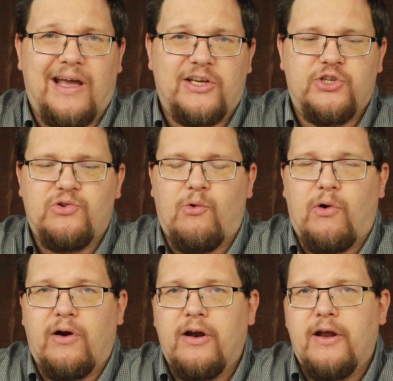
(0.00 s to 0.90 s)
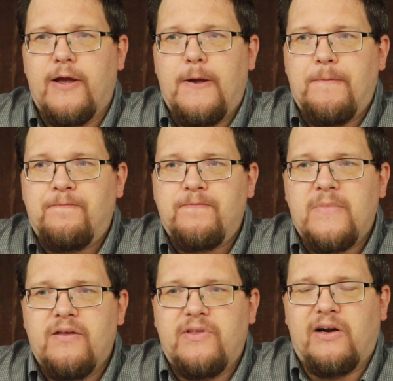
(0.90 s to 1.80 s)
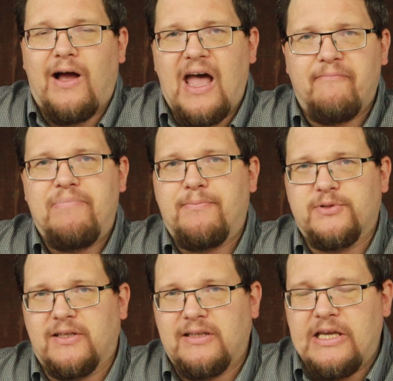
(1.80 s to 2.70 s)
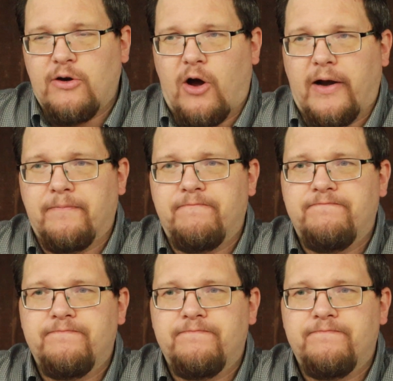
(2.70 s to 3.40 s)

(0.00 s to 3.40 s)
next door. They don't have people to lean on.